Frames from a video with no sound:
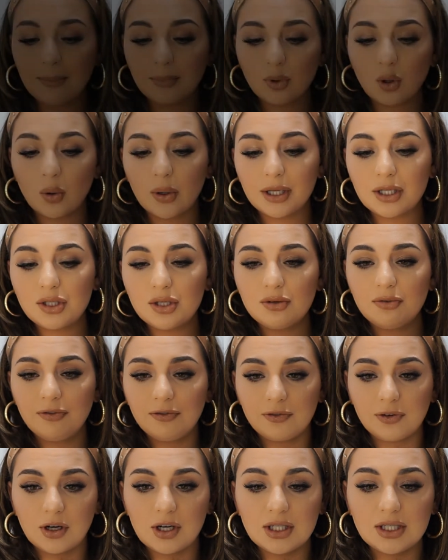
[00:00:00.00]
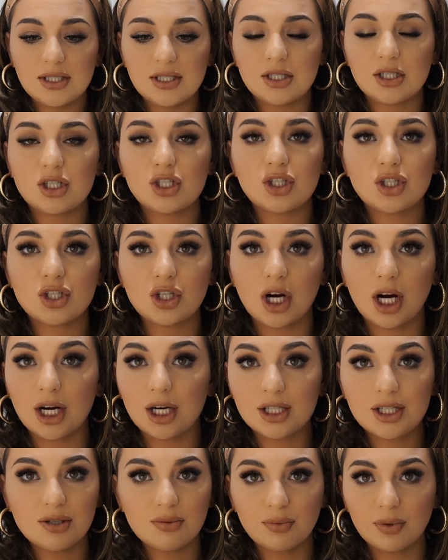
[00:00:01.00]
I'm going to first
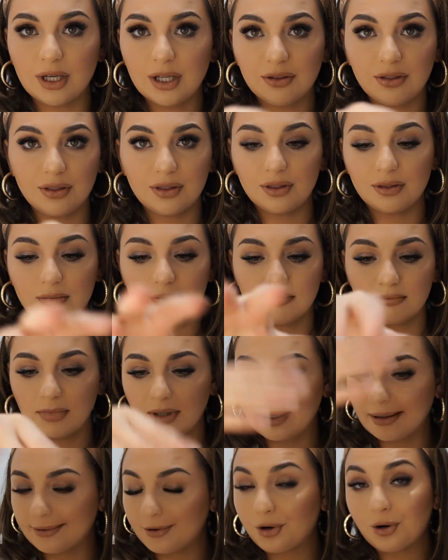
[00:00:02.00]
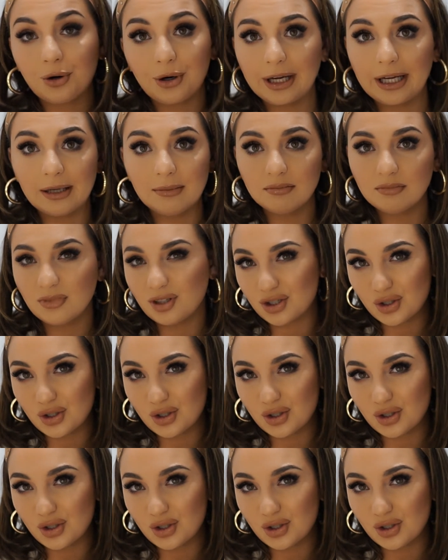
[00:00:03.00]
start with cream.